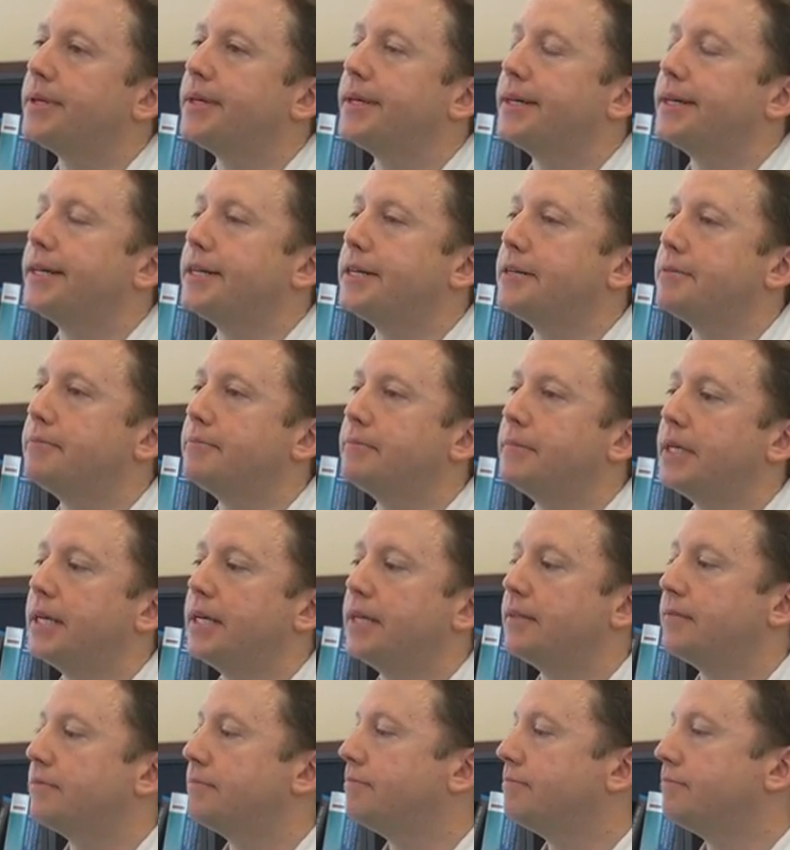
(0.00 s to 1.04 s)

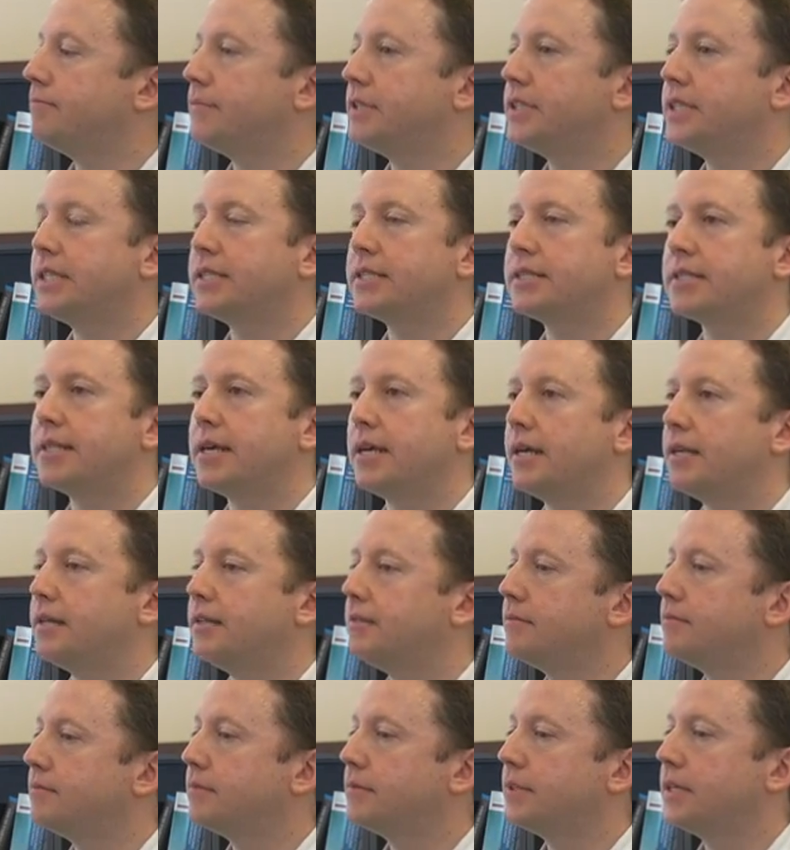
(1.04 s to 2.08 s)
and since
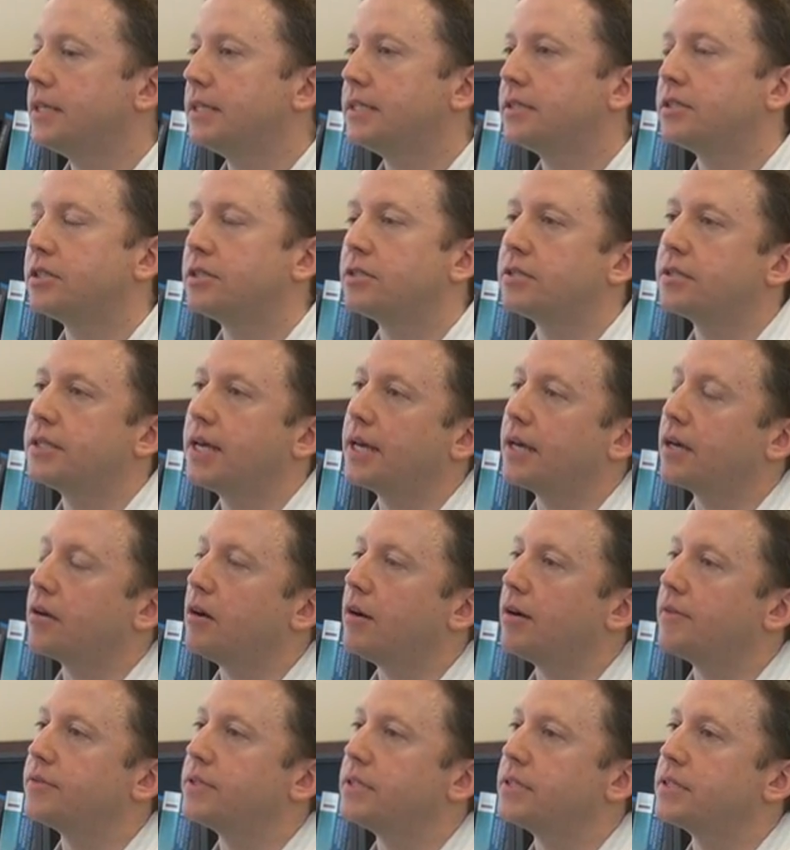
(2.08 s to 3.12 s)
then, it's just taken
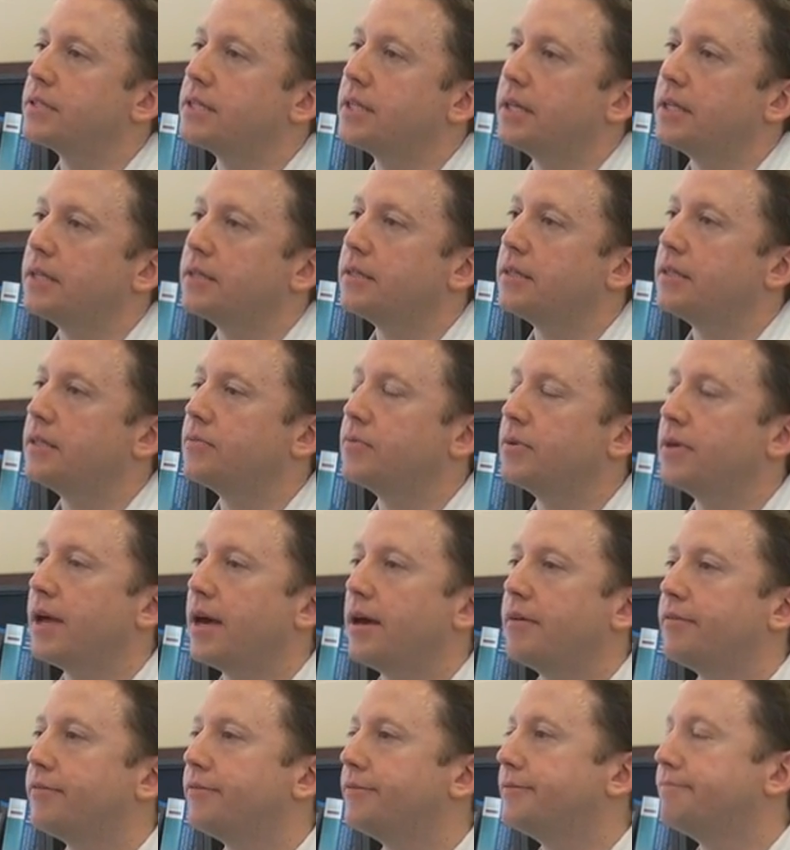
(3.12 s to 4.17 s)
off since then. And we
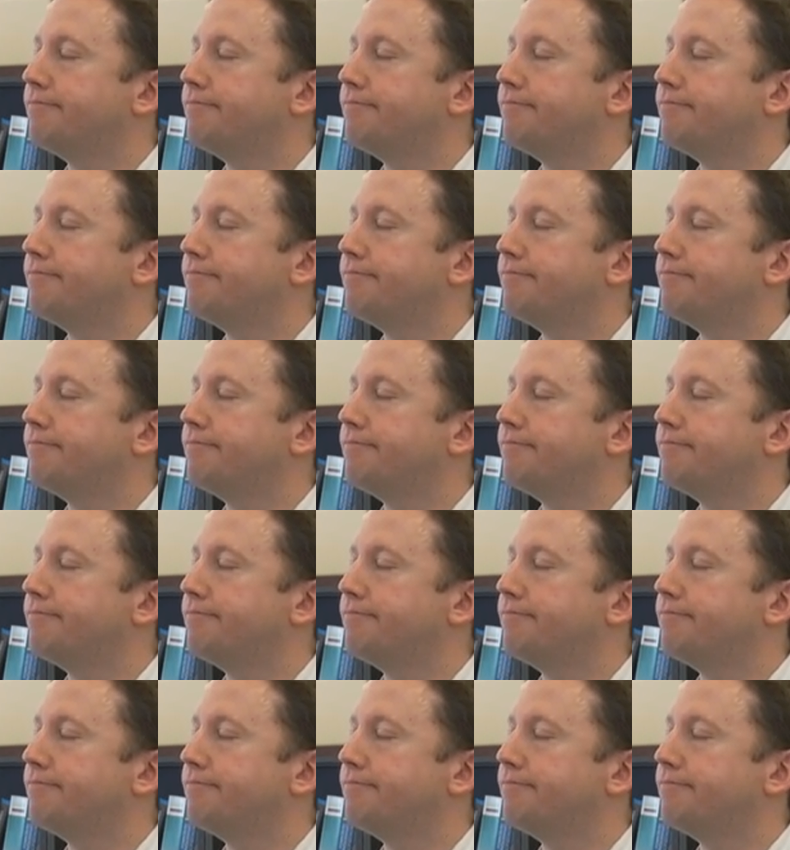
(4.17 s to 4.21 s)
have